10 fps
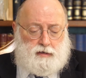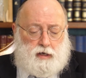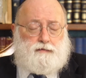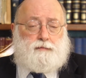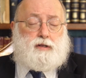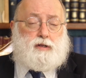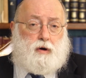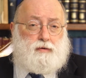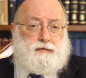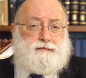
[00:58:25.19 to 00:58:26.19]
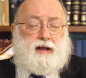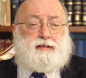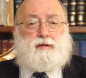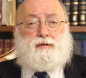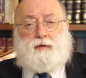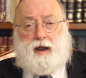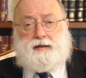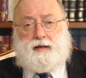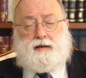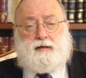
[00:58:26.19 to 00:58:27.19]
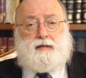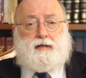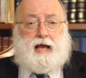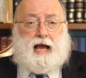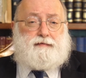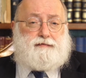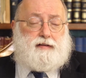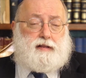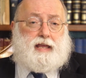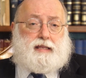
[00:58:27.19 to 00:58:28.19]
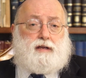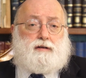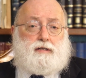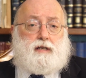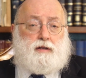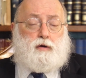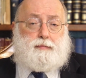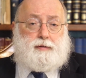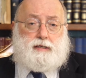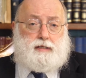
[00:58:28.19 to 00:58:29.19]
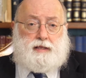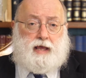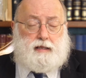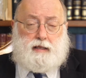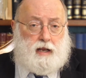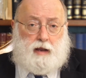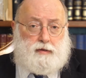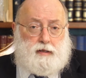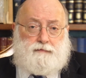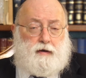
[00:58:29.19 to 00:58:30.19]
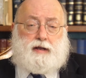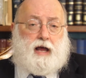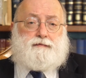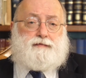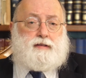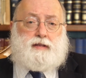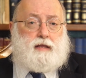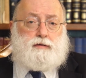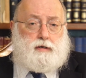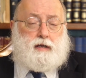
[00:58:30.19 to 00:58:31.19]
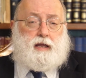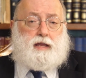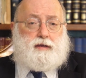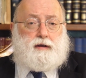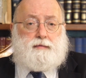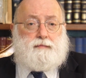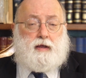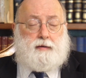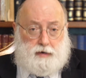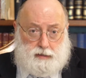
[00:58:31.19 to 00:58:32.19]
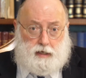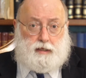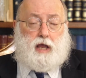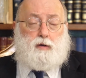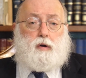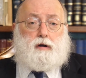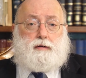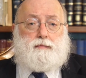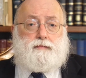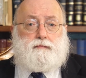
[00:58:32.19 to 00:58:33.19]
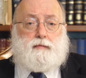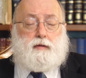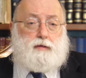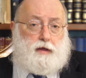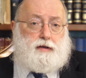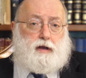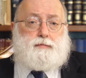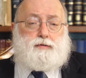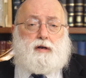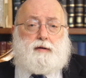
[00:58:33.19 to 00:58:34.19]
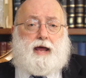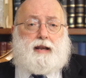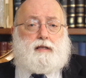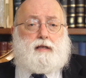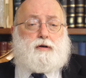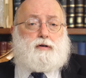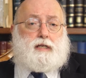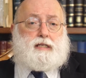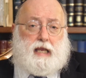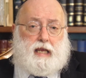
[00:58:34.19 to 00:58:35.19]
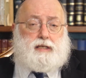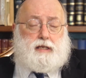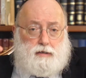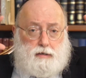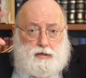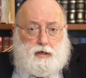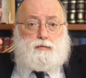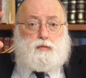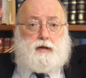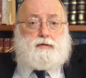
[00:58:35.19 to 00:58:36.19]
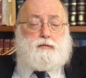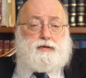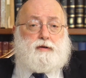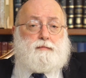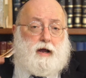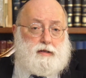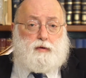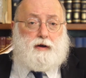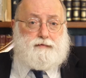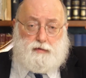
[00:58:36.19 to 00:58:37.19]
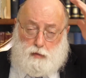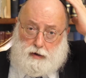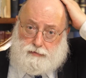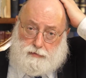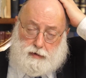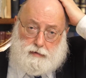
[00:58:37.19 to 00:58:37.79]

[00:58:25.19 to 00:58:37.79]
Just from the tone, the fact that you're writing, I feel that there's an openness to that, and I really am very confident that you can get there. But it's going to take work. Nothing comes automatically because it's easy to just wander with your mind wherever you're wandering.